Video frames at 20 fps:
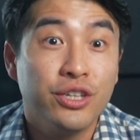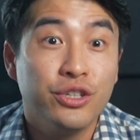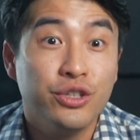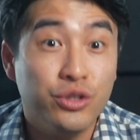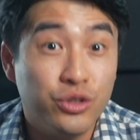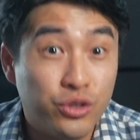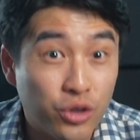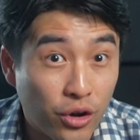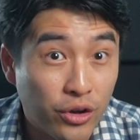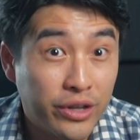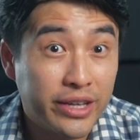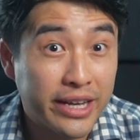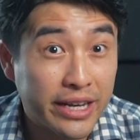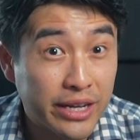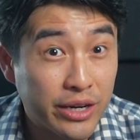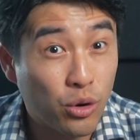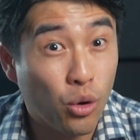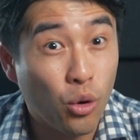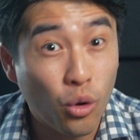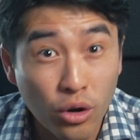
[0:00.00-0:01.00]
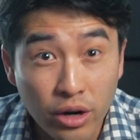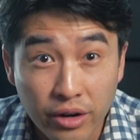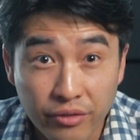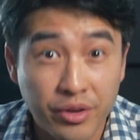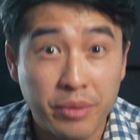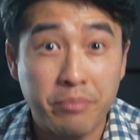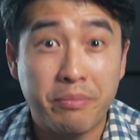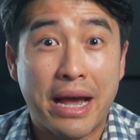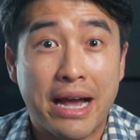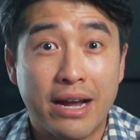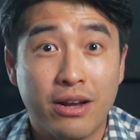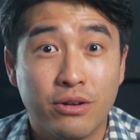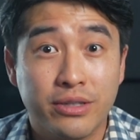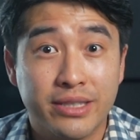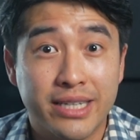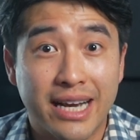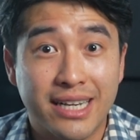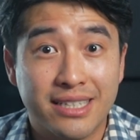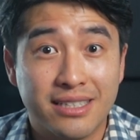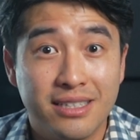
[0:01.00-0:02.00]
you don't get all of it back on
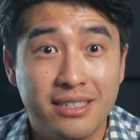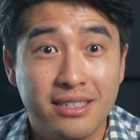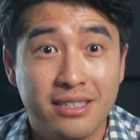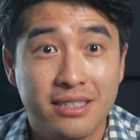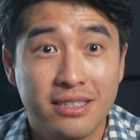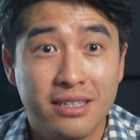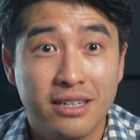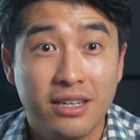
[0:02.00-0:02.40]
taxes,